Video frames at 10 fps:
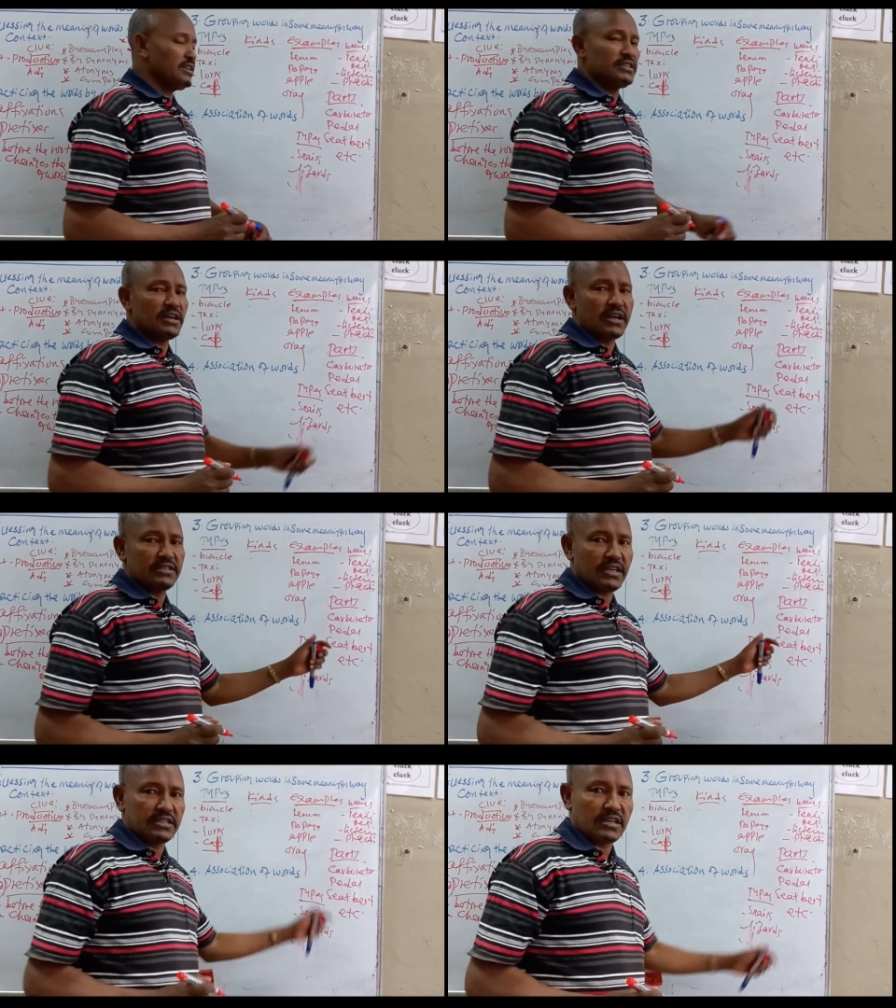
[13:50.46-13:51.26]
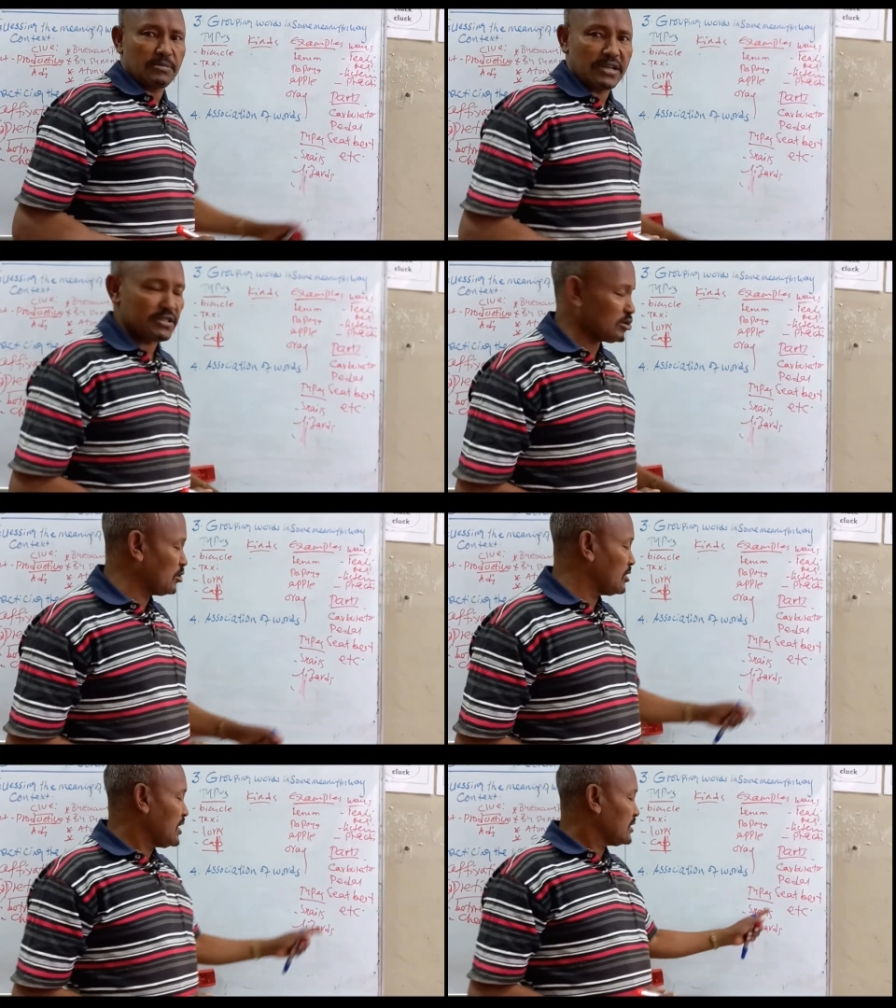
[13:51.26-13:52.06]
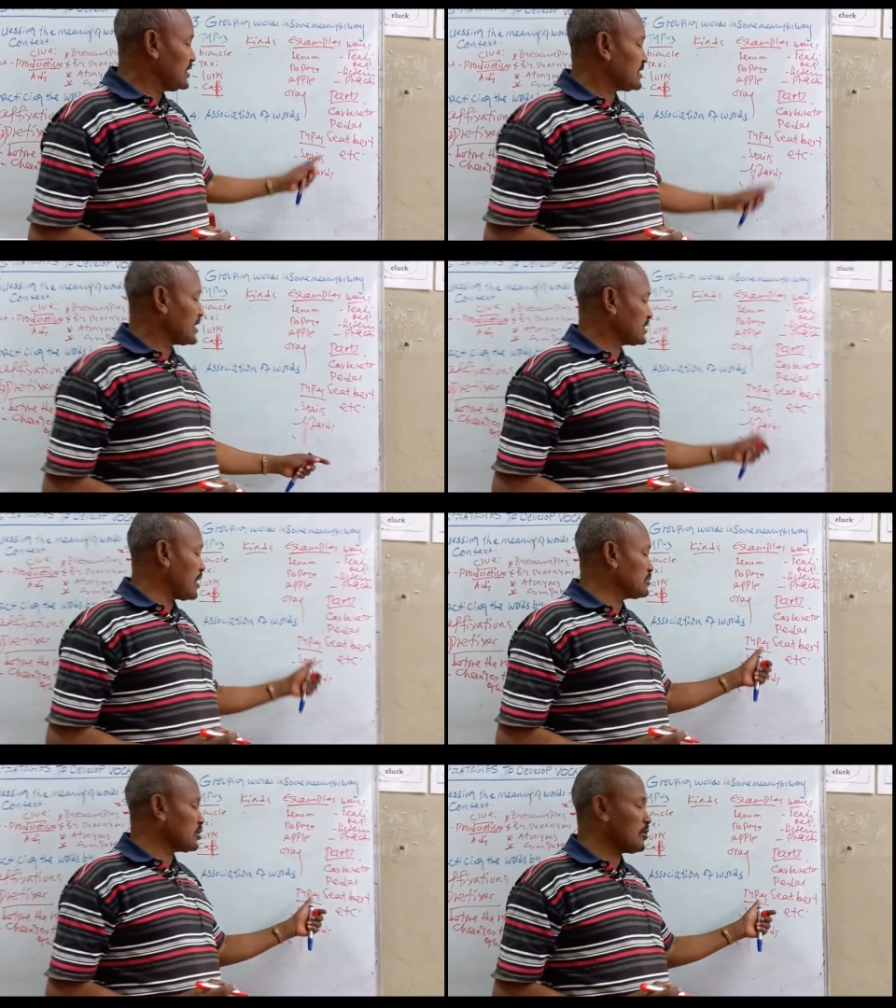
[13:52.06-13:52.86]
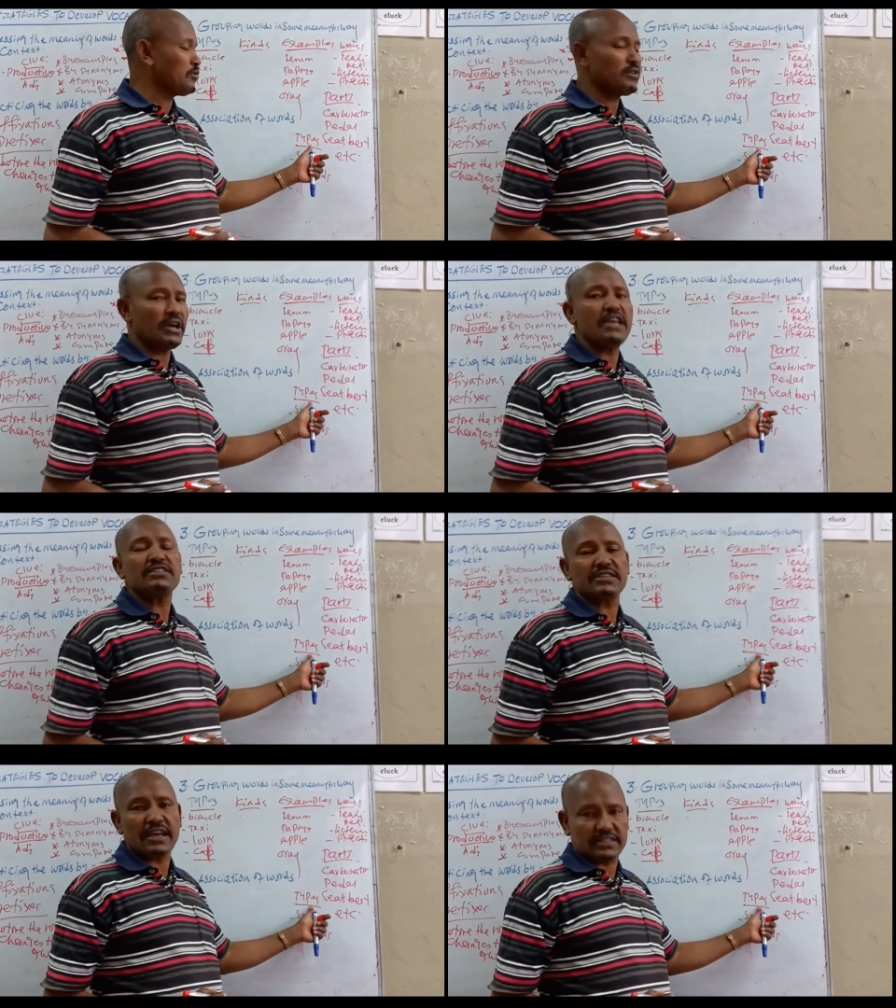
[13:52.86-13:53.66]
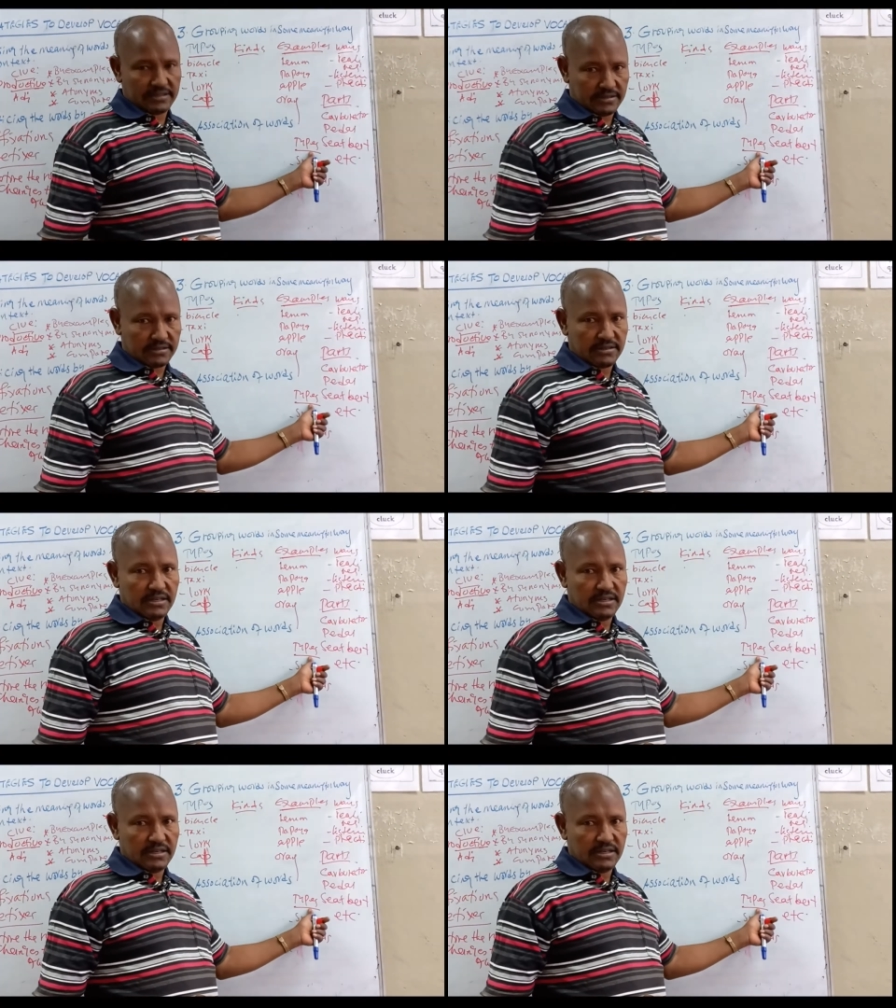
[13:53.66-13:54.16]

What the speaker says: lizards, and some others. So these are types of insects.